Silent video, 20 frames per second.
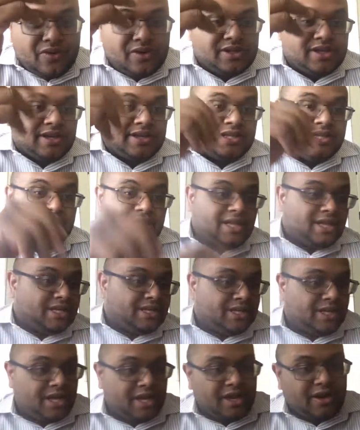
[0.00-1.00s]
I see this
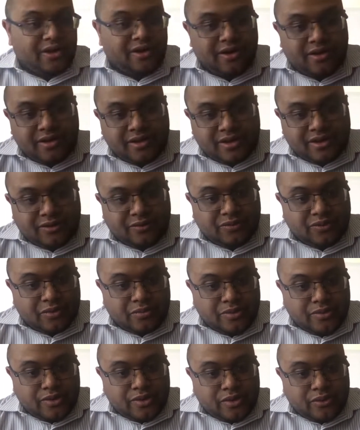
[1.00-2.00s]
here. This was
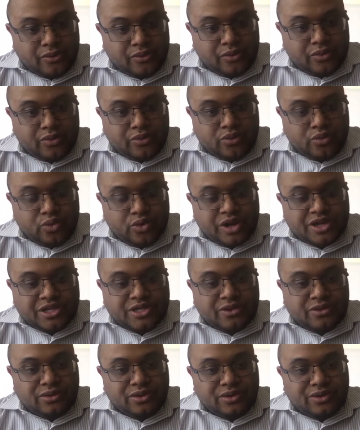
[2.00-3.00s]
reported on
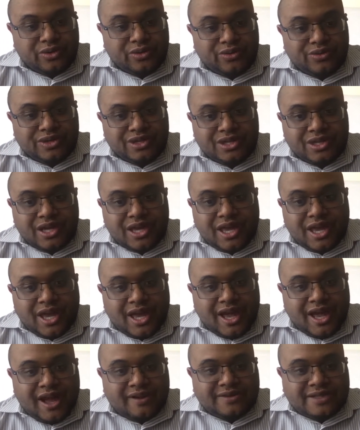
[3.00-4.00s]
Rudiso News.
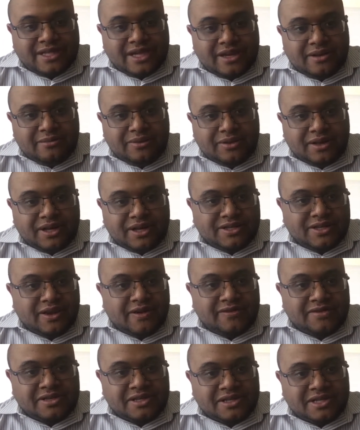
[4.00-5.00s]
I've seen police
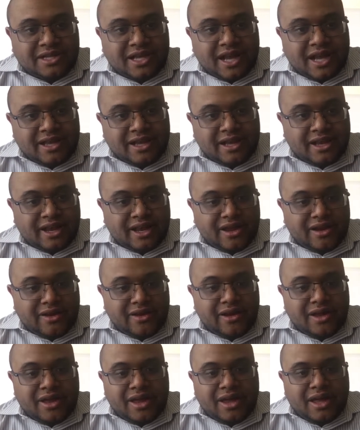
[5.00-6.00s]
officers standing there.
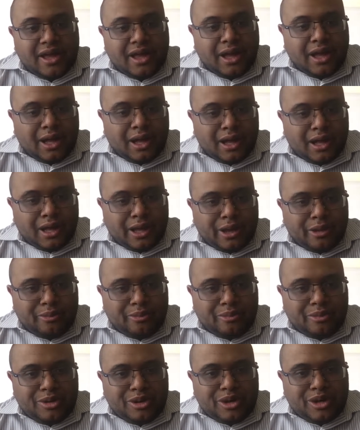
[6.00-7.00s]

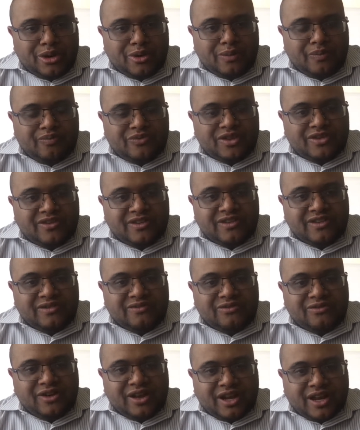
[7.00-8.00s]
You know, this isn't
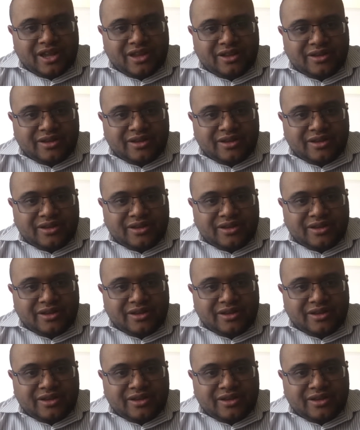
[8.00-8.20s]
funny.